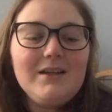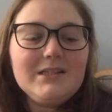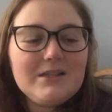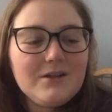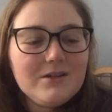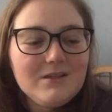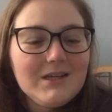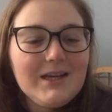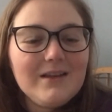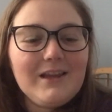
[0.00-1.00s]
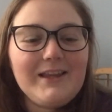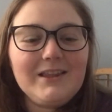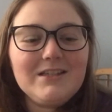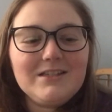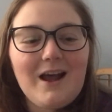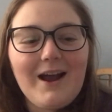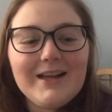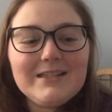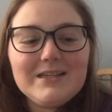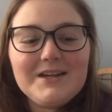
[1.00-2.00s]
seriously, like the
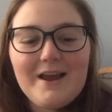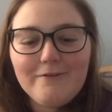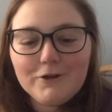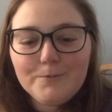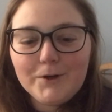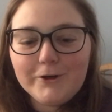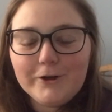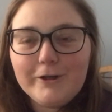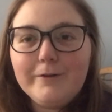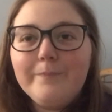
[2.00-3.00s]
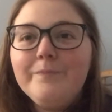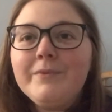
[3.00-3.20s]
sides never burn.